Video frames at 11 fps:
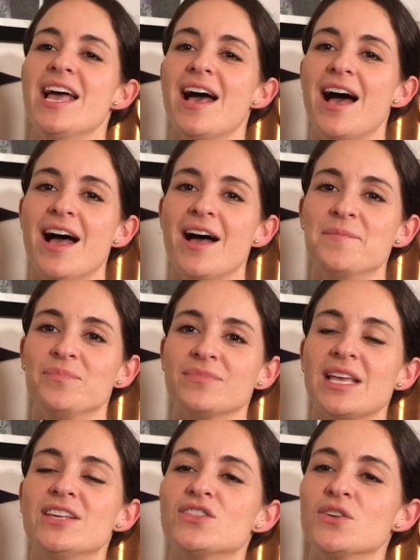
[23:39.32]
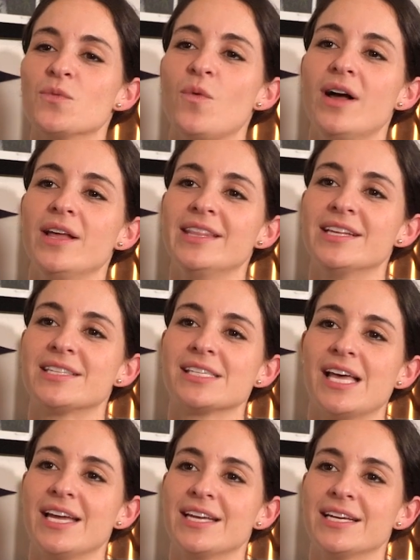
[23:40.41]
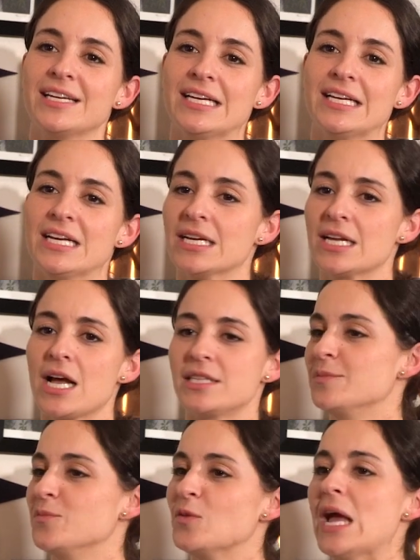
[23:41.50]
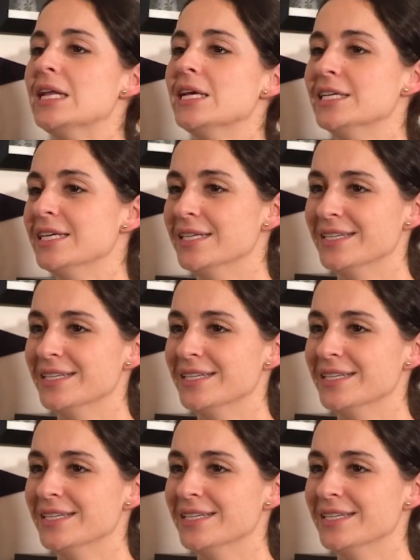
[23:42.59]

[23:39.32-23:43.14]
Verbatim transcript: um, is there one that's like got some red in it?